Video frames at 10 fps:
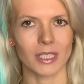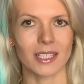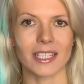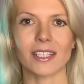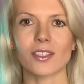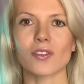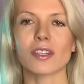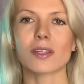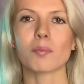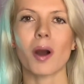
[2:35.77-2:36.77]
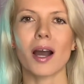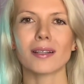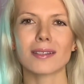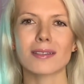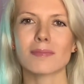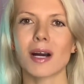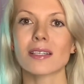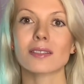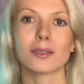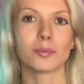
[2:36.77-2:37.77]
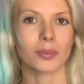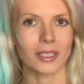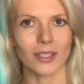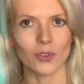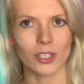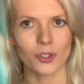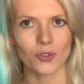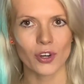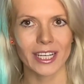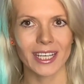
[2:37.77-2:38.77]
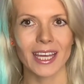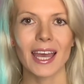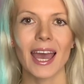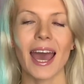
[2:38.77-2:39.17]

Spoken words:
He stated that the pilots must complete their training,